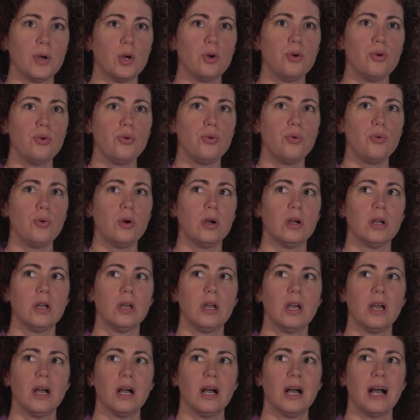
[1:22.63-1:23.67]
who
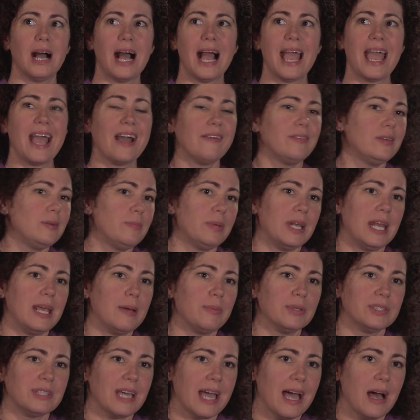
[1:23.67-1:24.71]
I haven't been
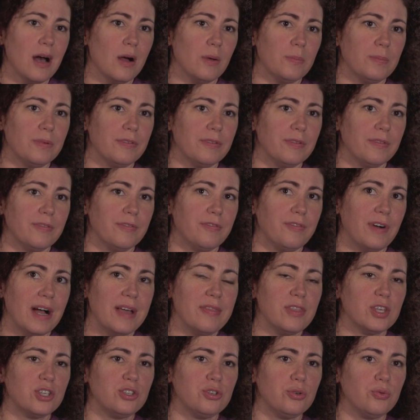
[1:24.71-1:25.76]
able to help
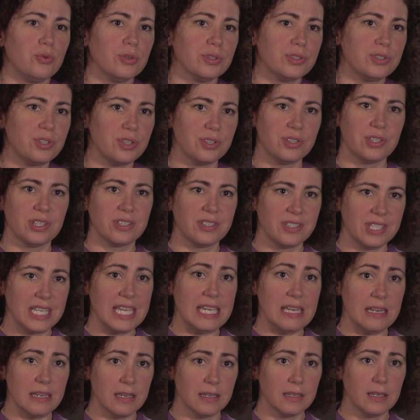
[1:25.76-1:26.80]
find the tools to
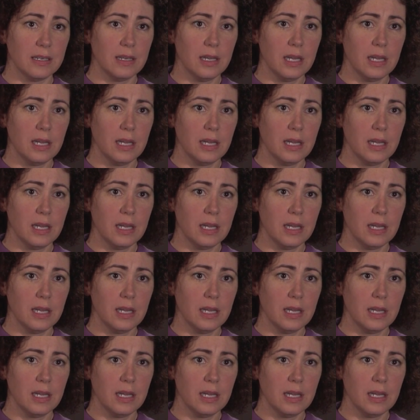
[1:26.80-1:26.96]
succeed.